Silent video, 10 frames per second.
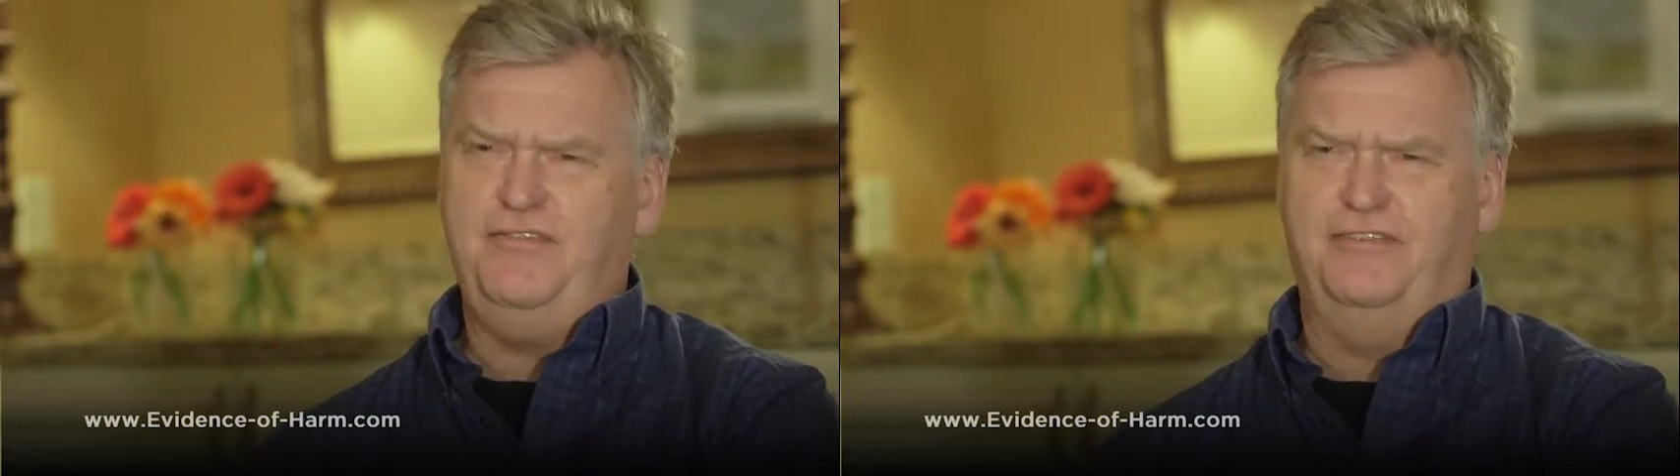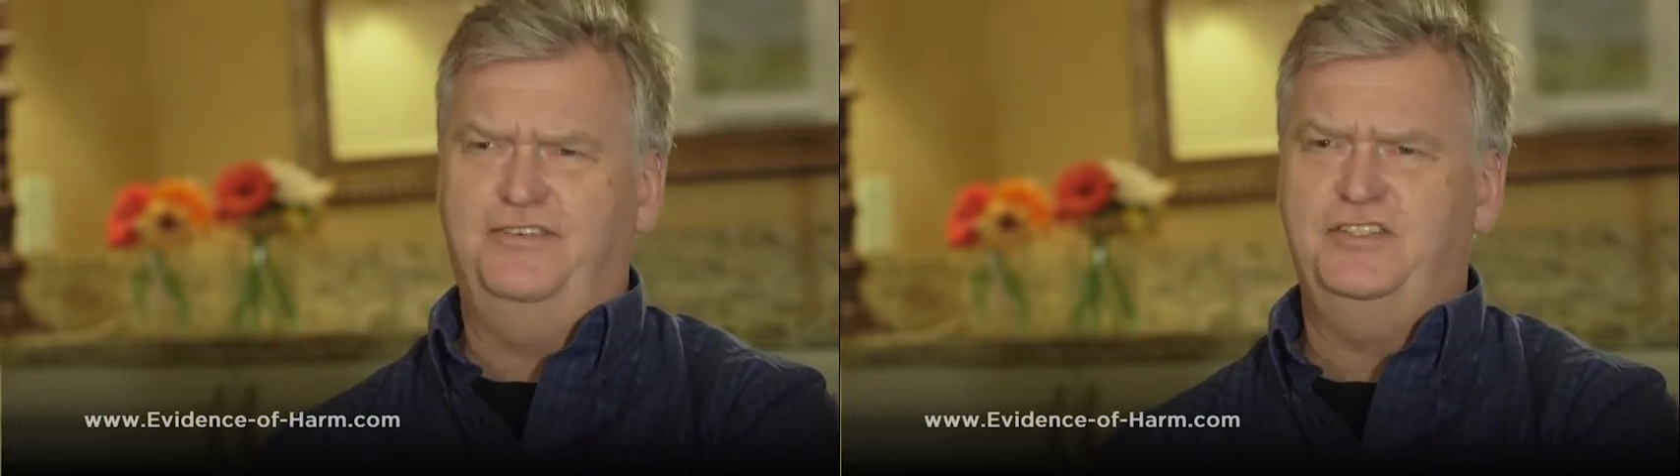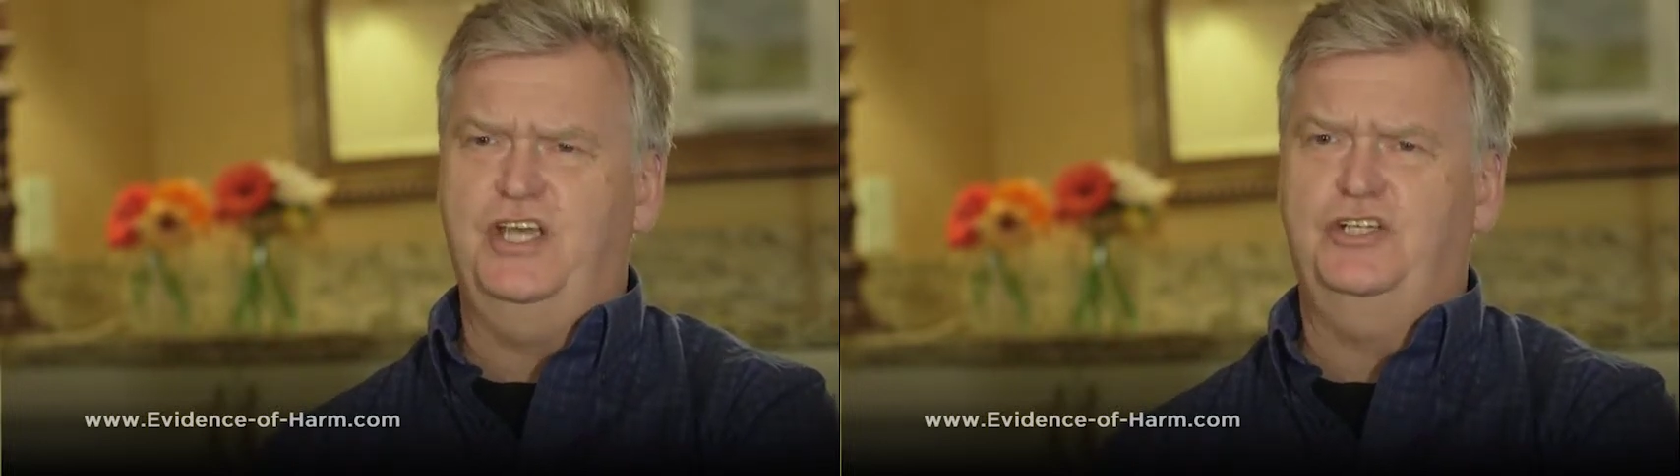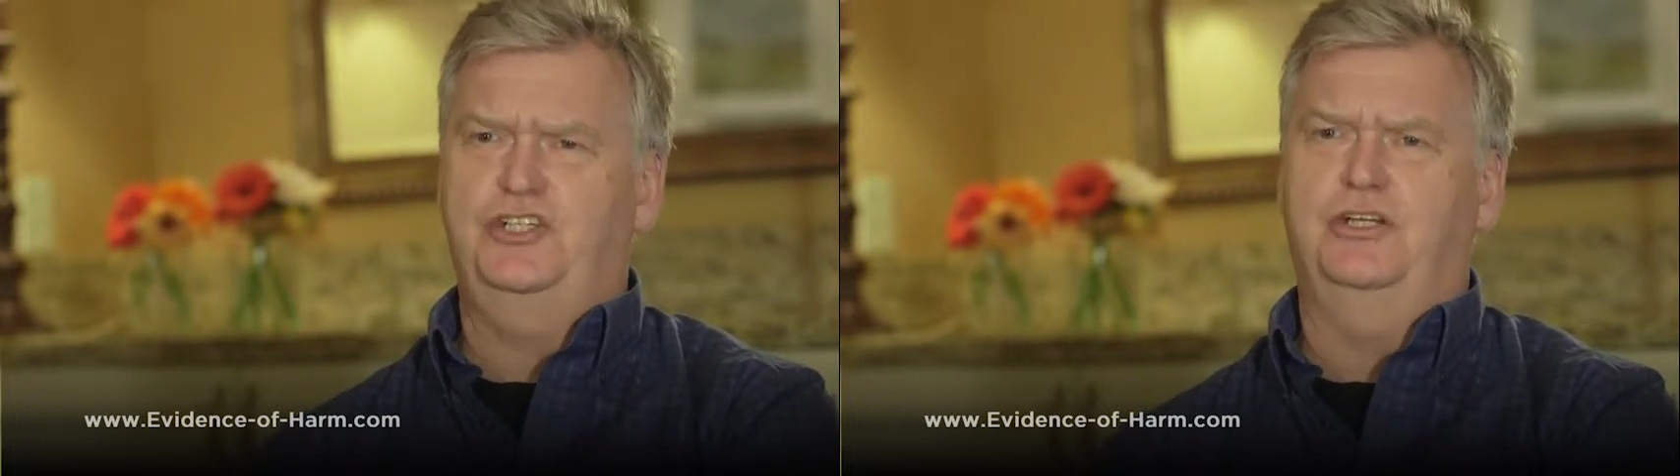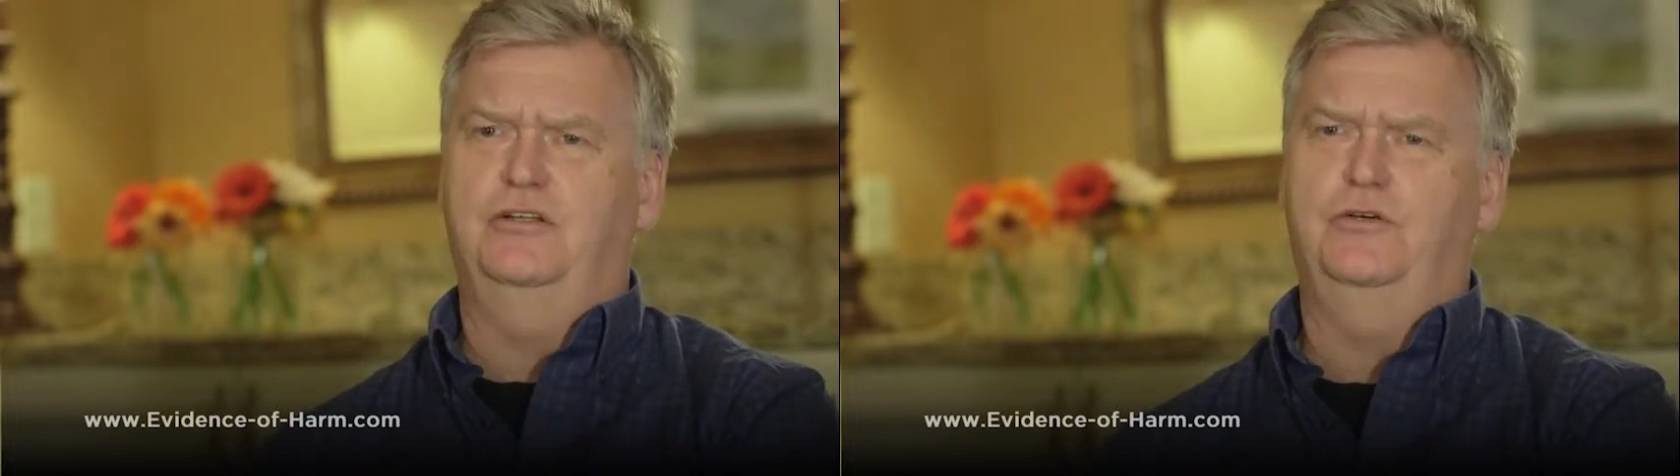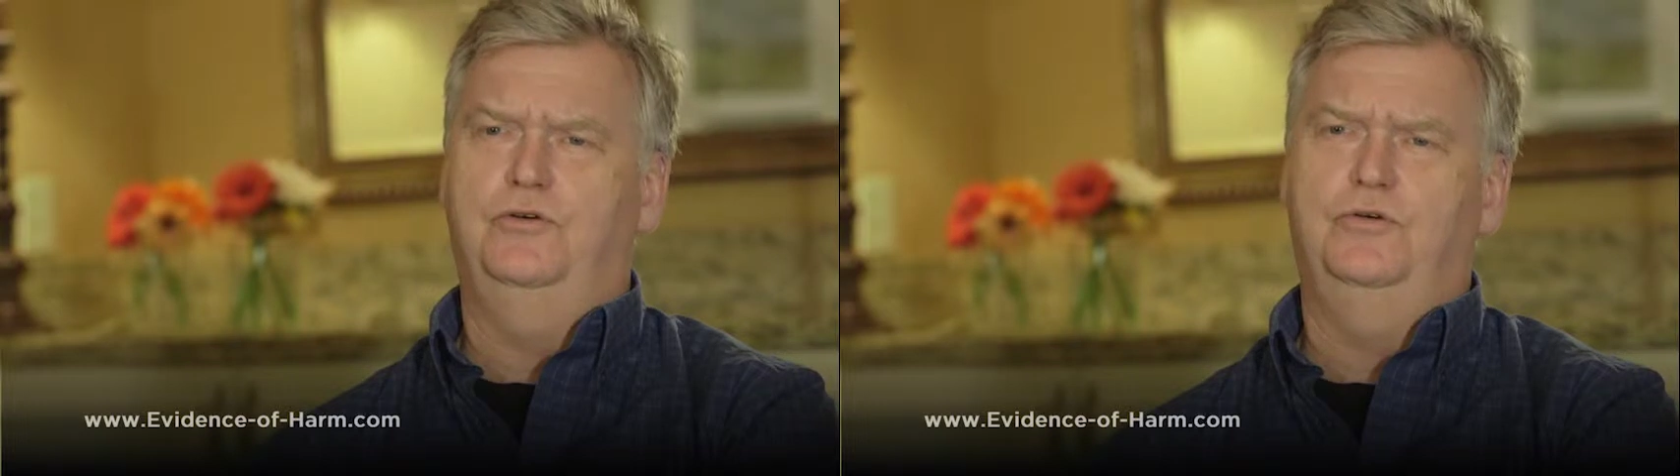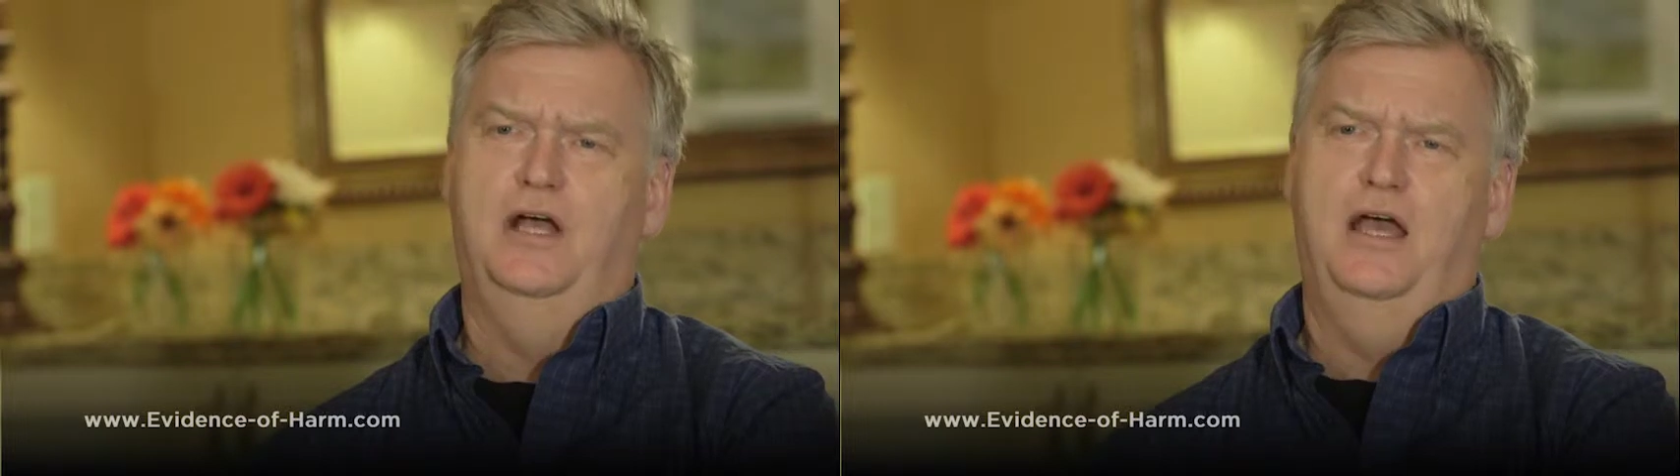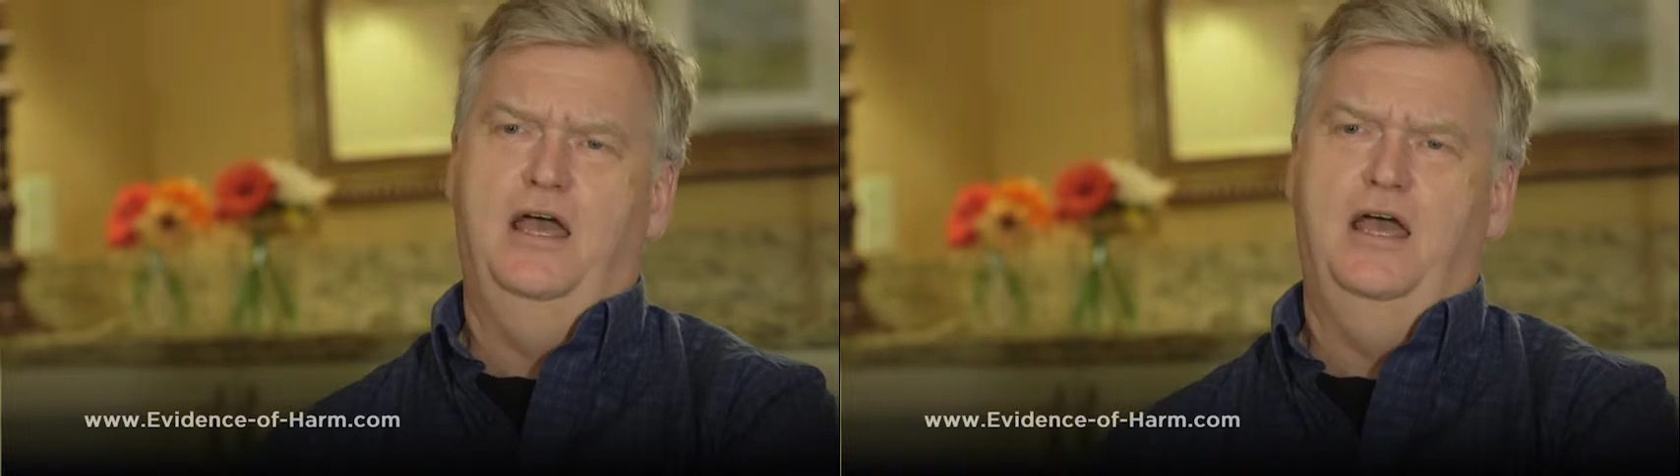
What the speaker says: physician who,